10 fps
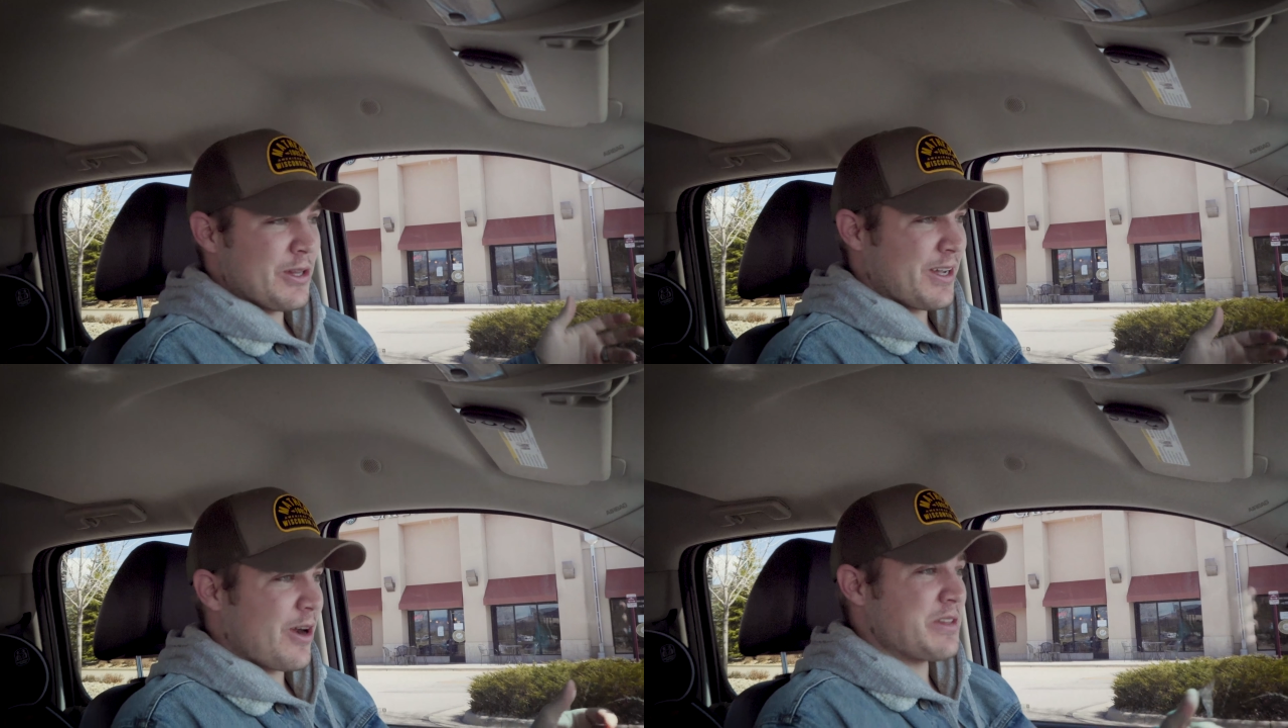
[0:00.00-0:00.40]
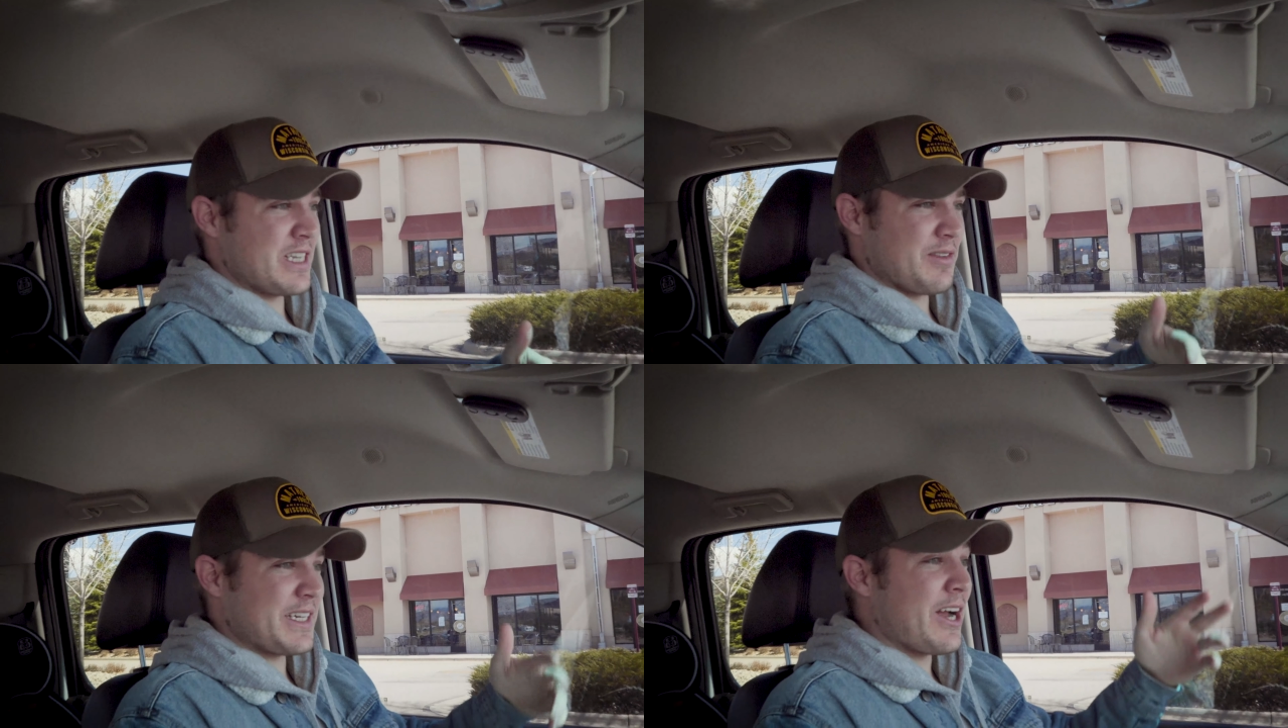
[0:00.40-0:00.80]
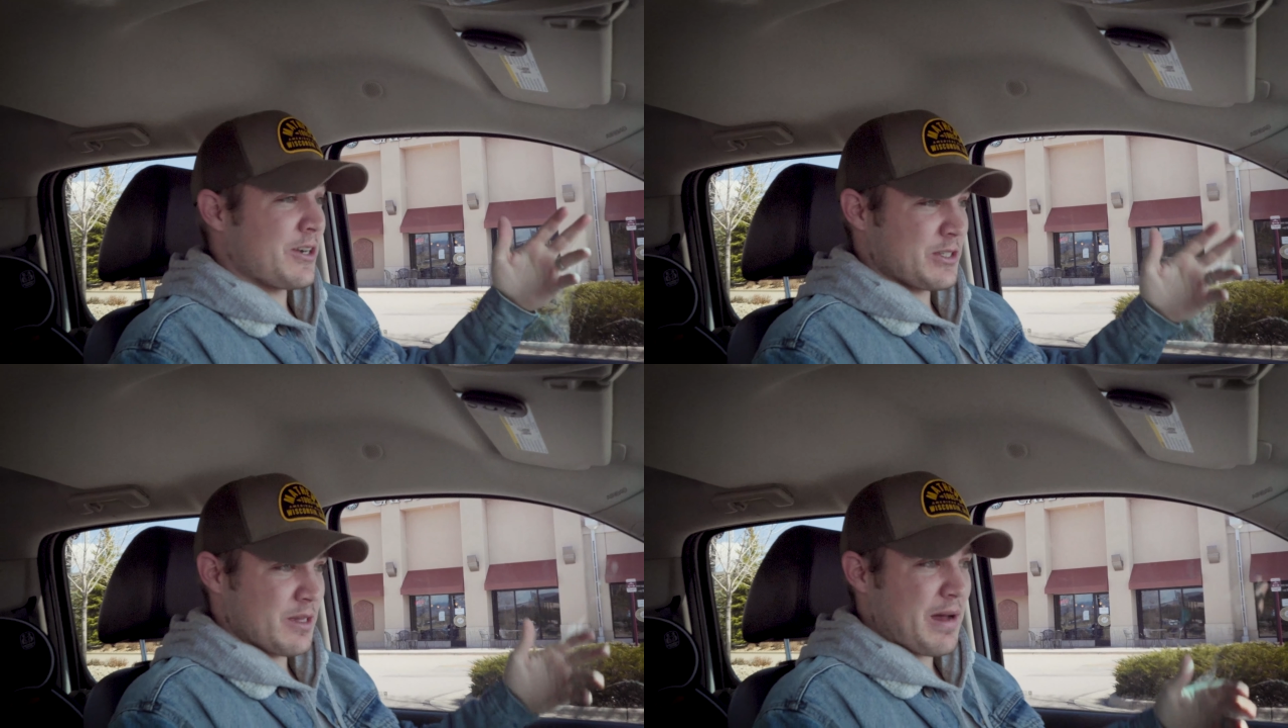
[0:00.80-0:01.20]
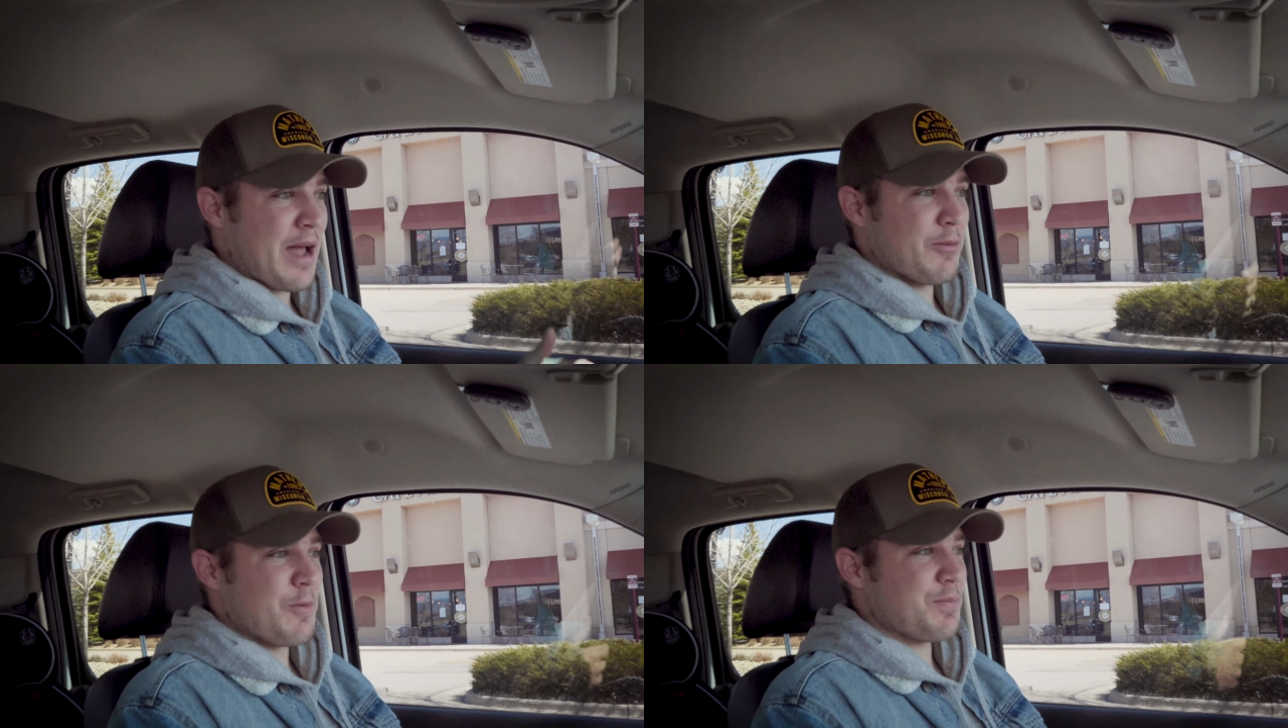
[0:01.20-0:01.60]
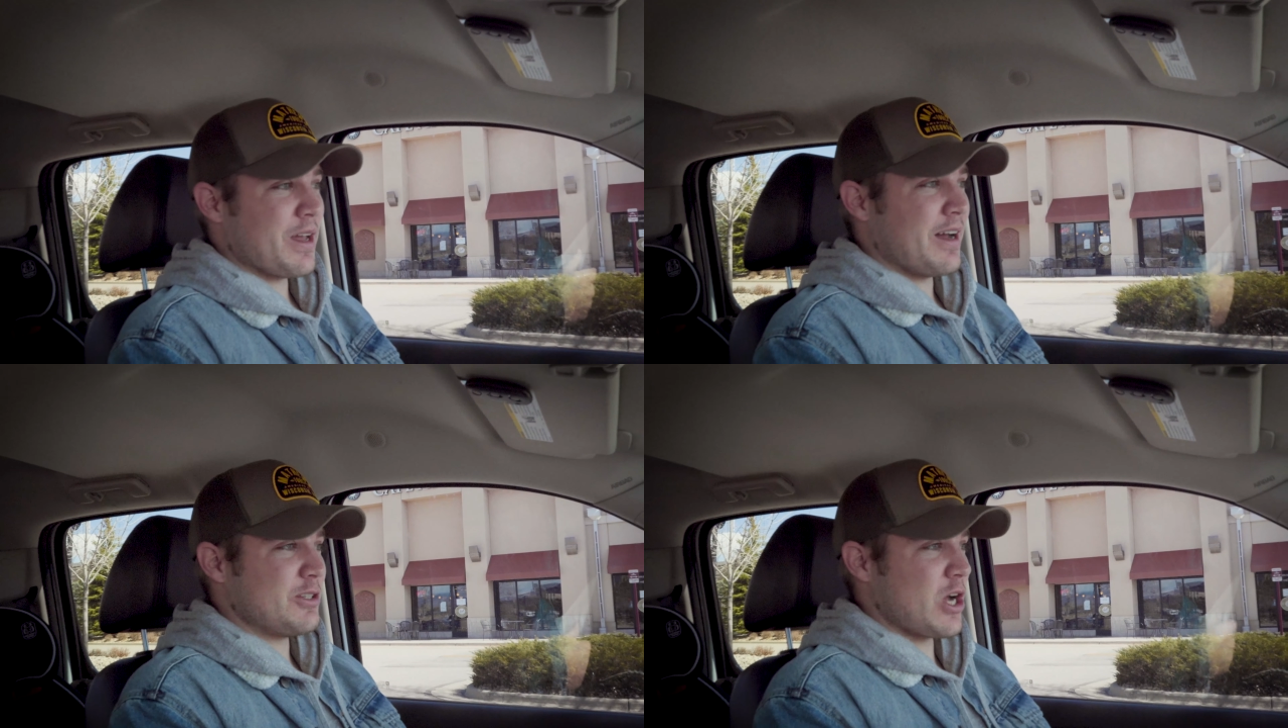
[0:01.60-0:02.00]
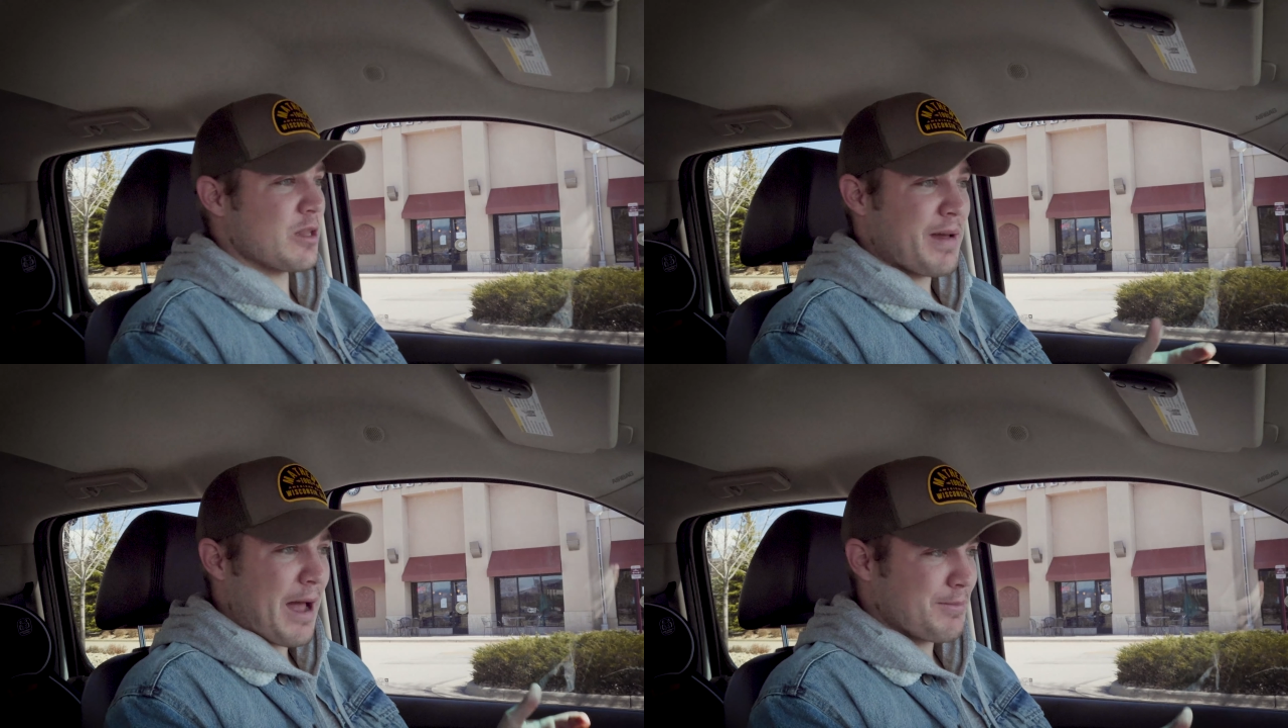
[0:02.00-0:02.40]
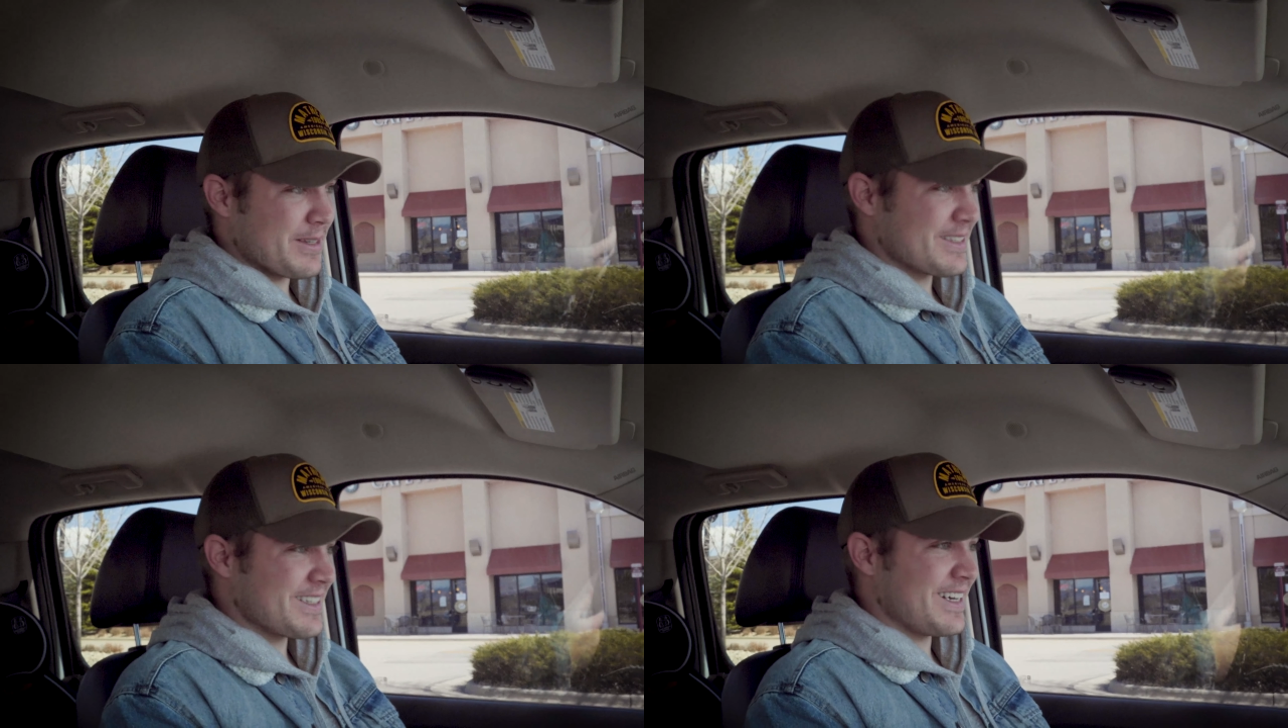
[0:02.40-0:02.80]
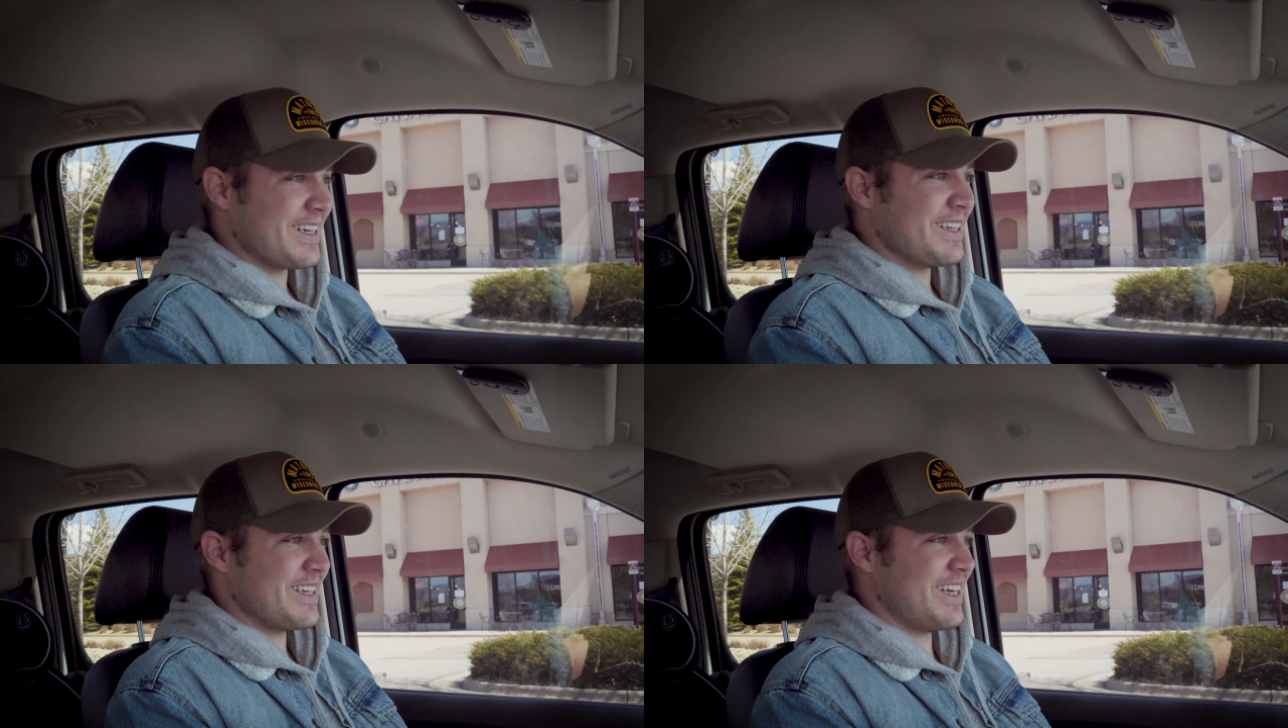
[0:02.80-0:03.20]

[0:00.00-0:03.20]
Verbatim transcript: look at all these different characters in the Bible. Uh, John the Baptist, uh,